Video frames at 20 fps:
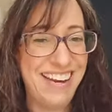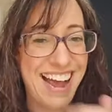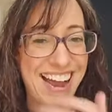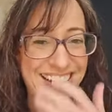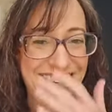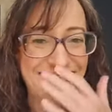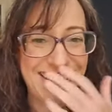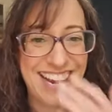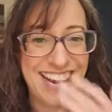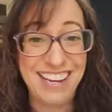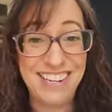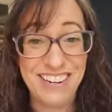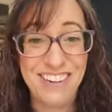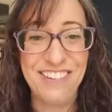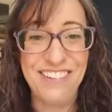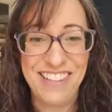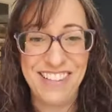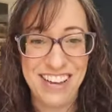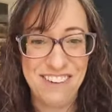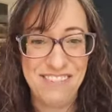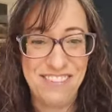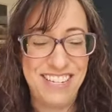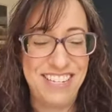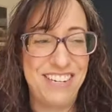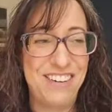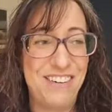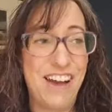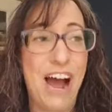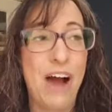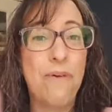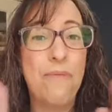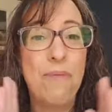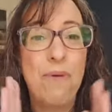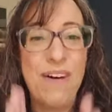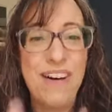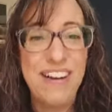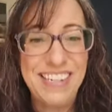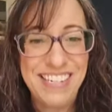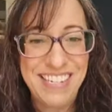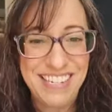actually I don't love to do, I
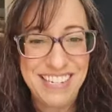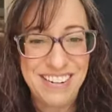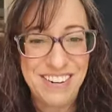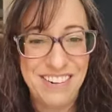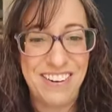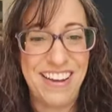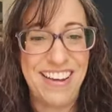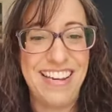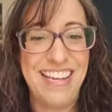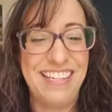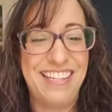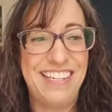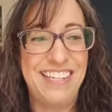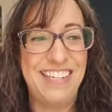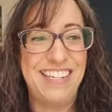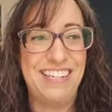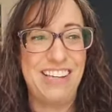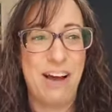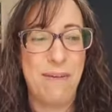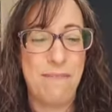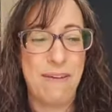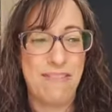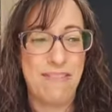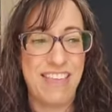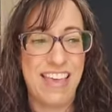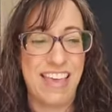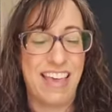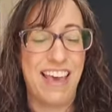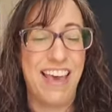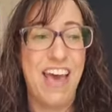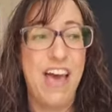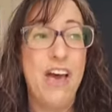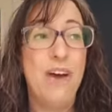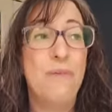want to do it, it's just not my thing.